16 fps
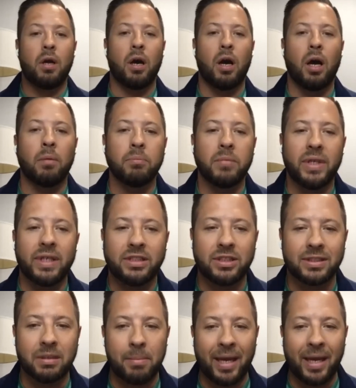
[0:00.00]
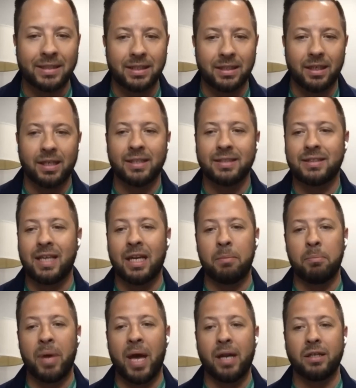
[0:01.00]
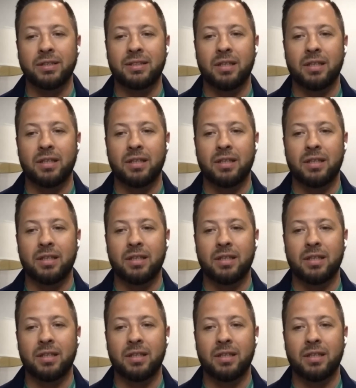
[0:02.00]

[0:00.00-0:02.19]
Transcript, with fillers: um, is just amazing and it's getting better.